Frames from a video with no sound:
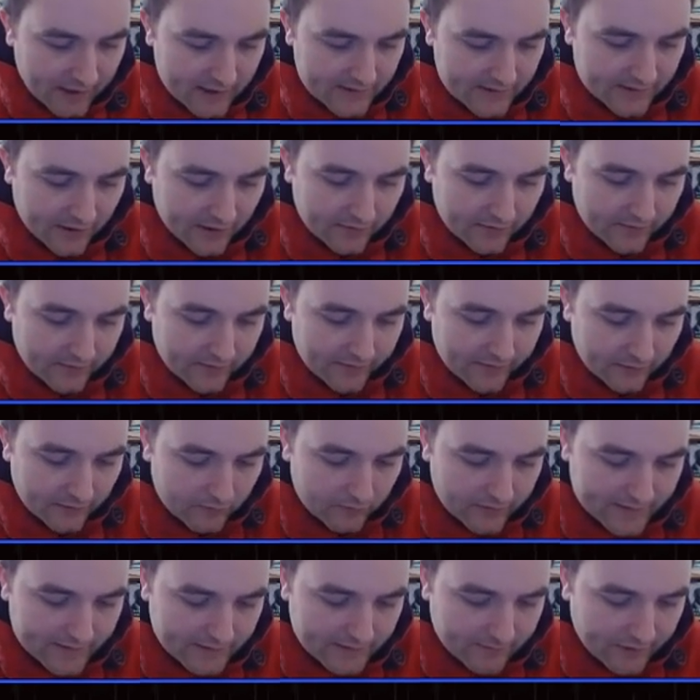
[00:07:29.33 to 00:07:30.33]
So there
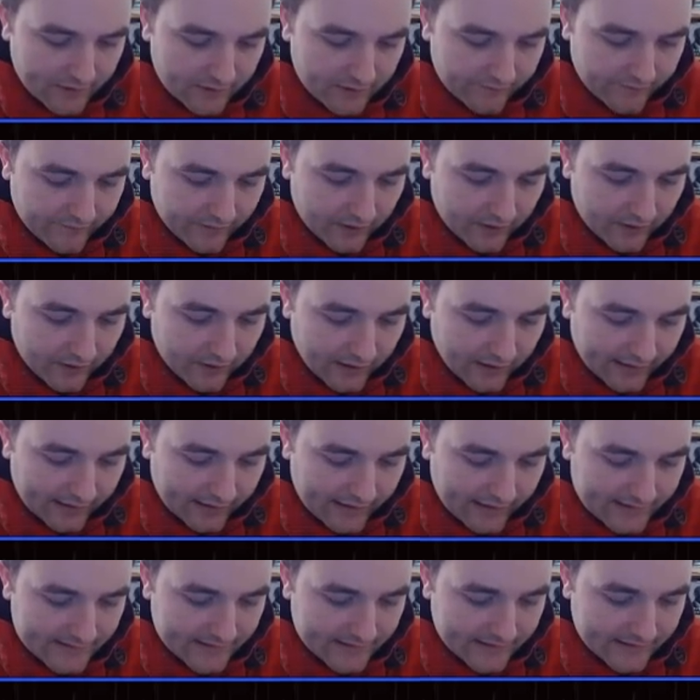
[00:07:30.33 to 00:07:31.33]
was a bit of a, I
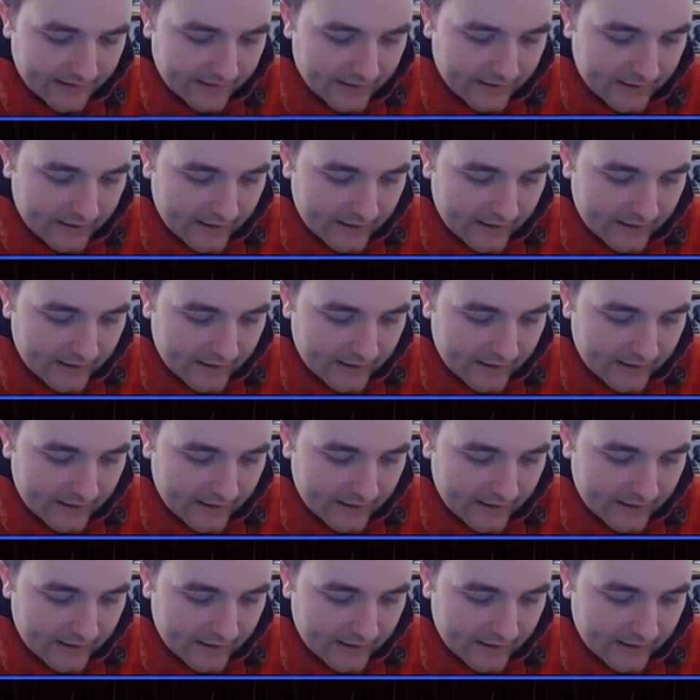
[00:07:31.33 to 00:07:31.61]
guess,